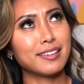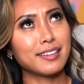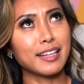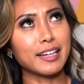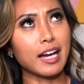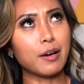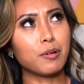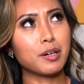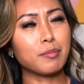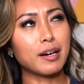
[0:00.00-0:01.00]
like I
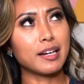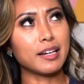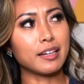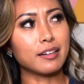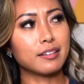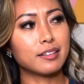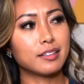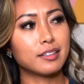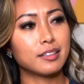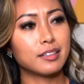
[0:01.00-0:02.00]
won my
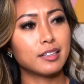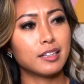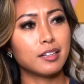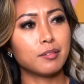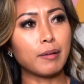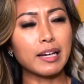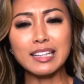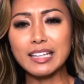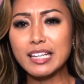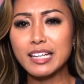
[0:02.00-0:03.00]

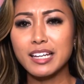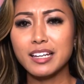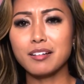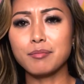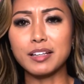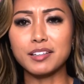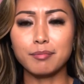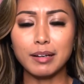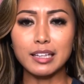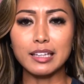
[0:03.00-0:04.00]
league,
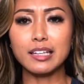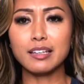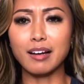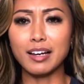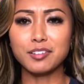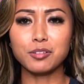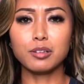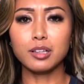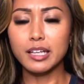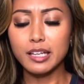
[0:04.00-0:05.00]
my league, high
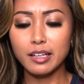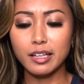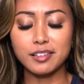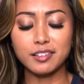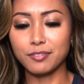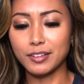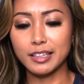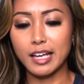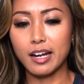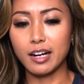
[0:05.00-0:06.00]
school league and stuff like
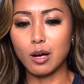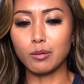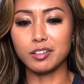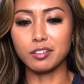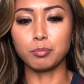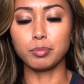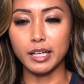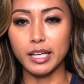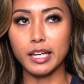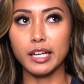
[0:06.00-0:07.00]
that. And I was still
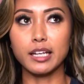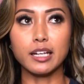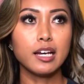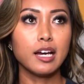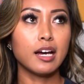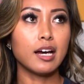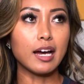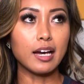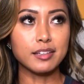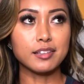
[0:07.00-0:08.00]
playing and
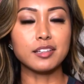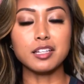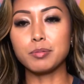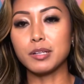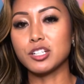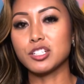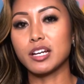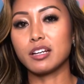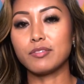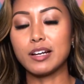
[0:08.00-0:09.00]

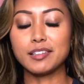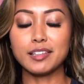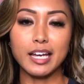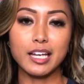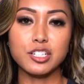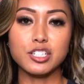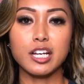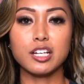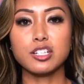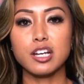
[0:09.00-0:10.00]
SCPGA events,
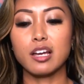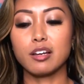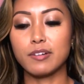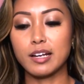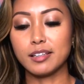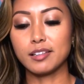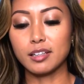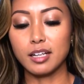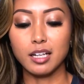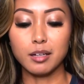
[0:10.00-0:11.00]
AJGA events.
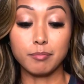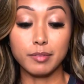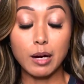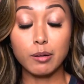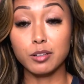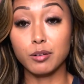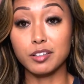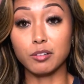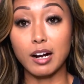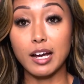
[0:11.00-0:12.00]
That was always
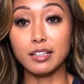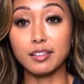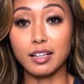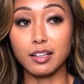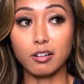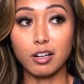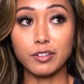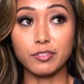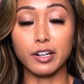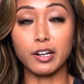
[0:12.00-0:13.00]
the grind, is that golf
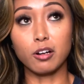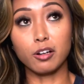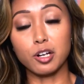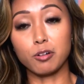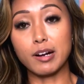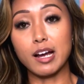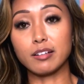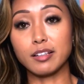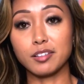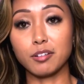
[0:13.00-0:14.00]
is very all year round.
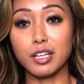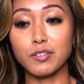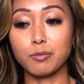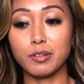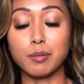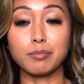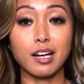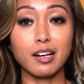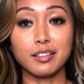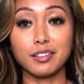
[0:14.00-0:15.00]
And so even when I'm
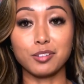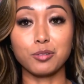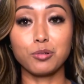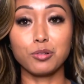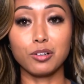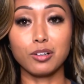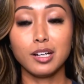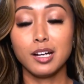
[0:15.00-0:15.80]
not in school,